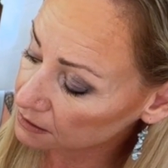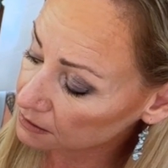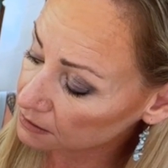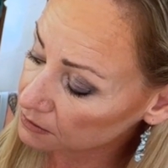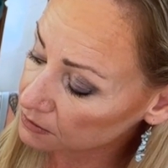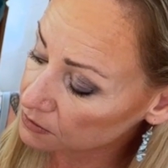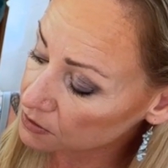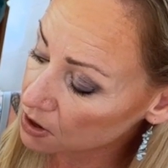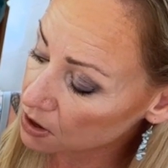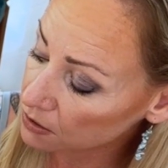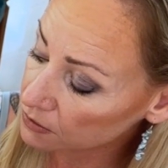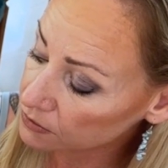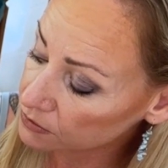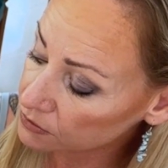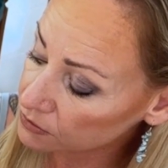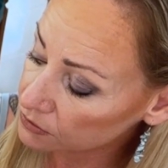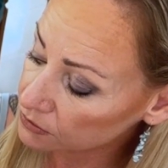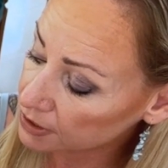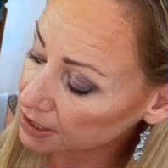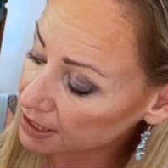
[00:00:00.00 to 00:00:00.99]
no,
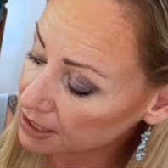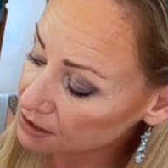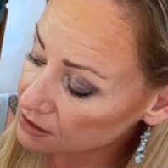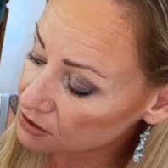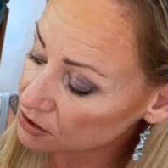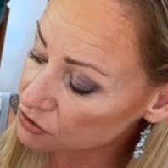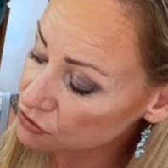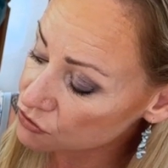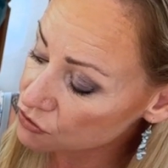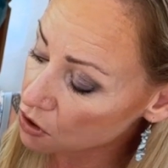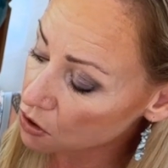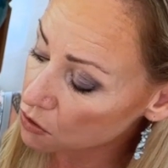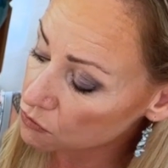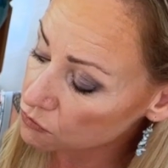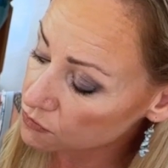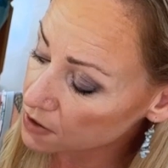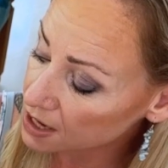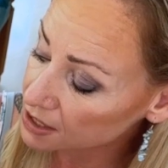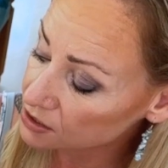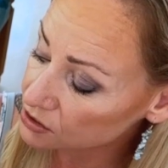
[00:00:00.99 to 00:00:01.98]
need to not
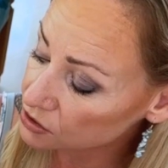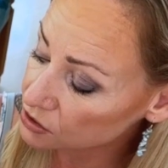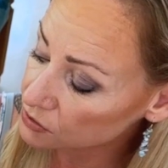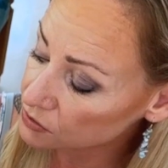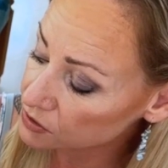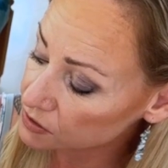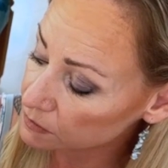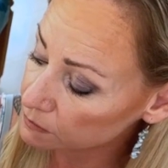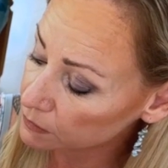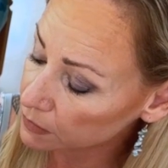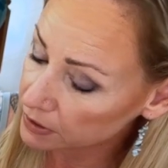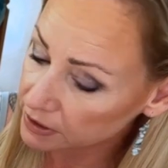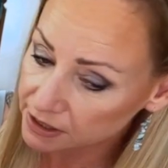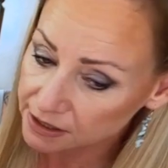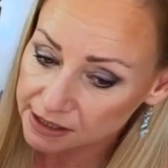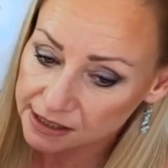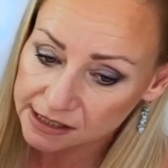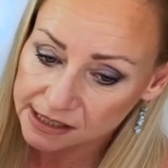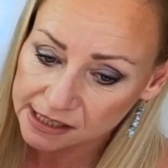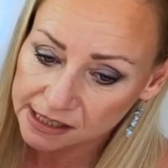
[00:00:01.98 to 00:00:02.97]
rescue somebody
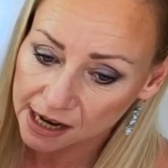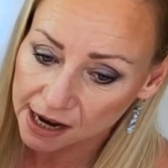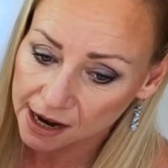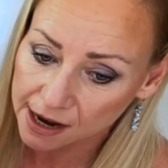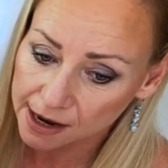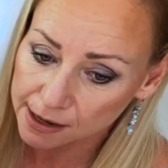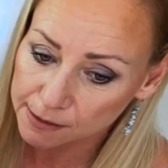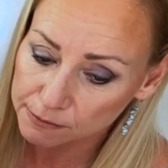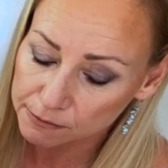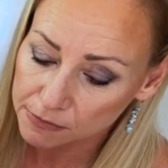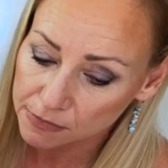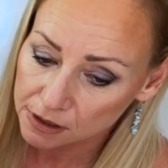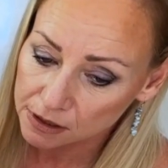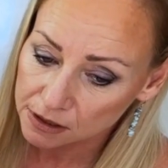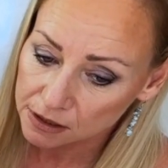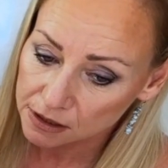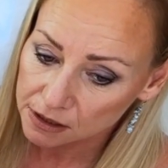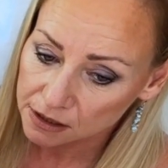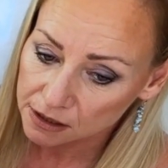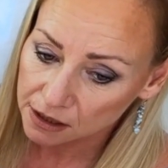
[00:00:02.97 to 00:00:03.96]
this time.
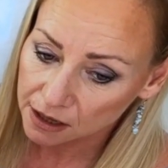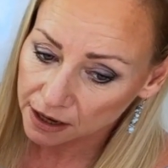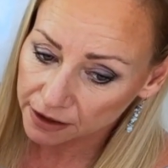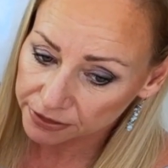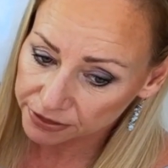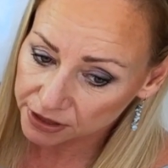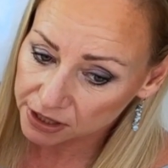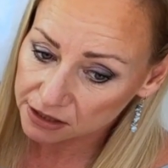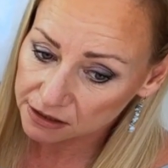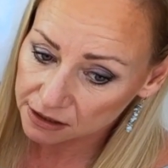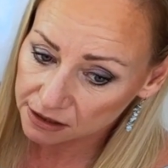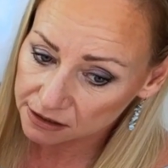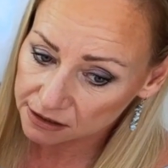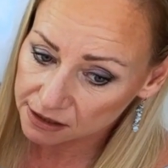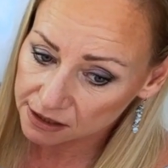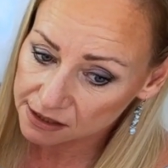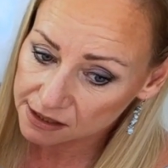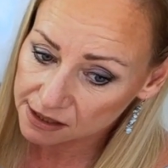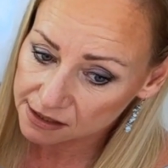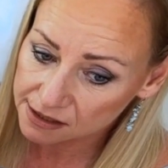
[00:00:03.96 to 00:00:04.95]
I think that
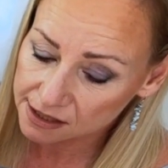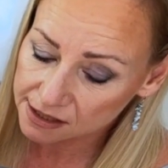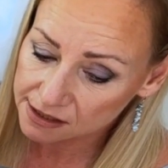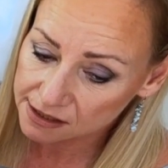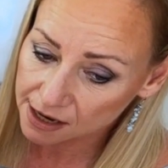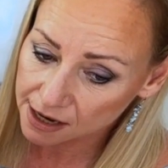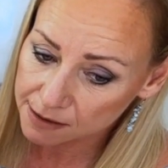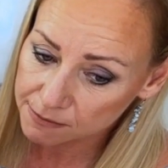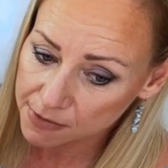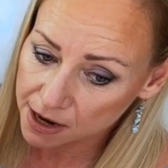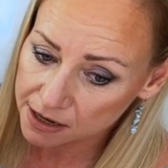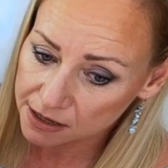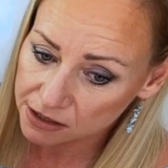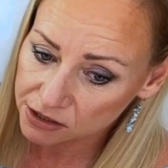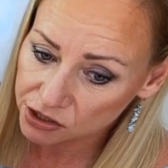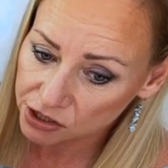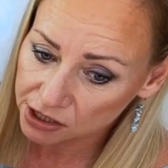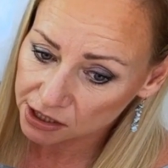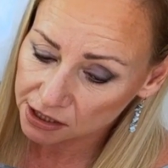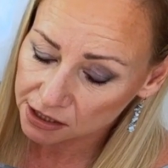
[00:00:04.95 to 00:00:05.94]
this is the same
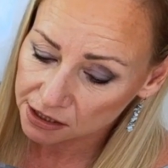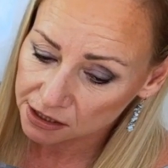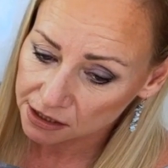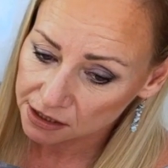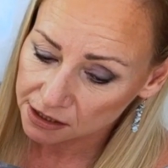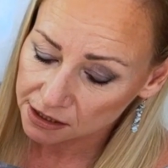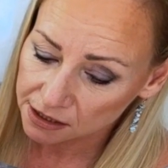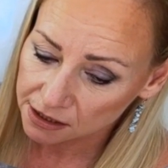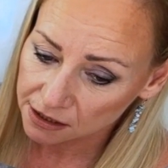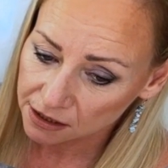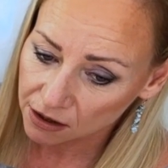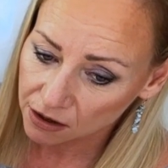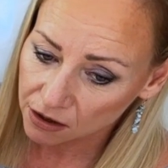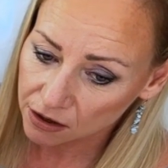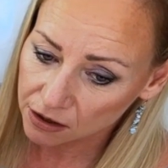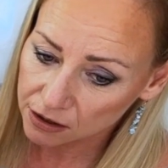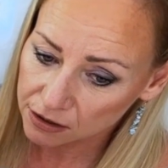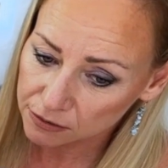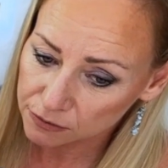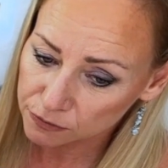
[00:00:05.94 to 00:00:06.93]
energy
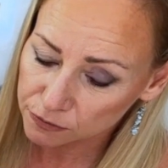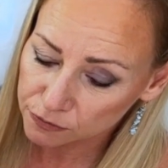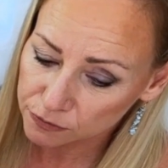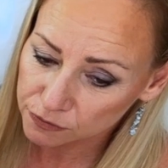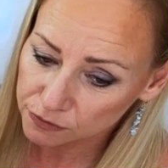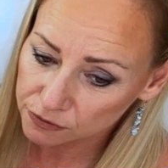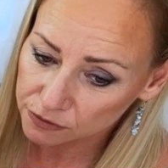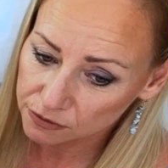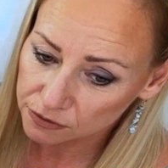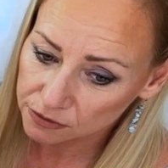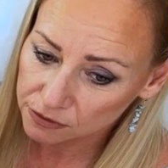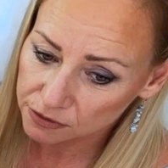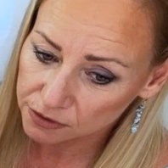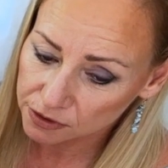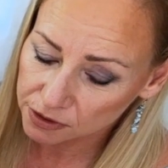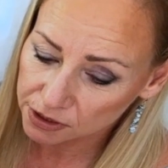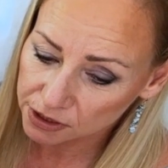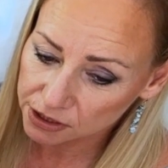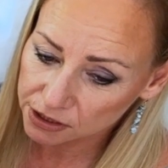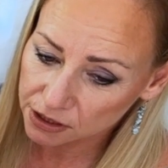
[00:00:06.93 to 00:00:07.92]
of,
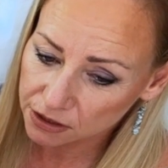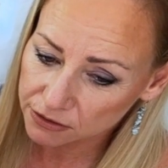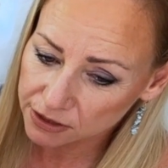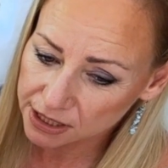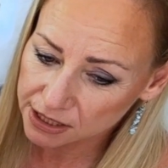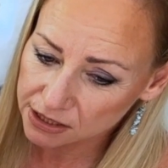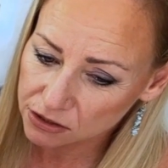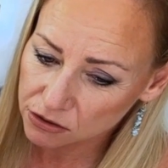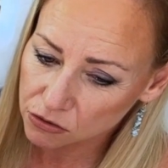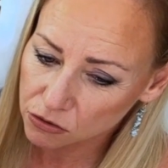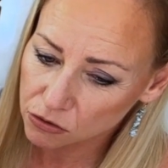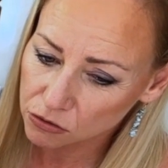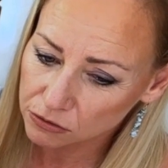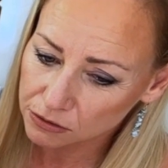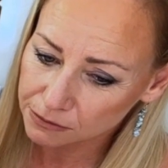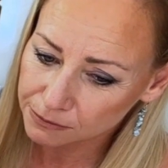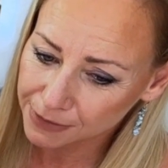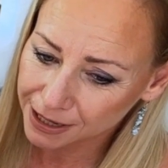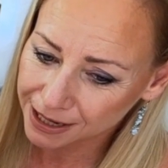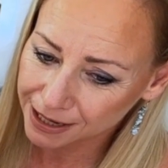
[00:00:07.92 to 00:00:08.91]
you don't need to call
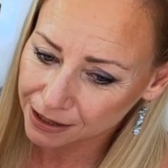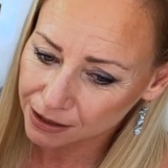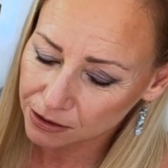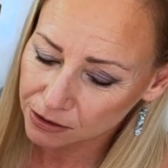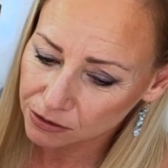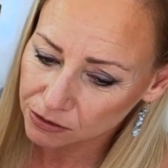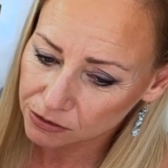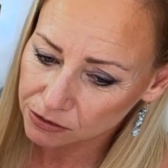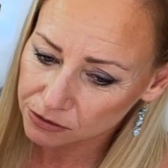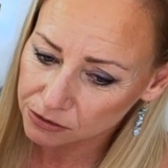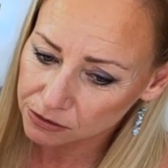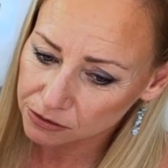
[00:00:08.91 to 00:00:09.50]
them out,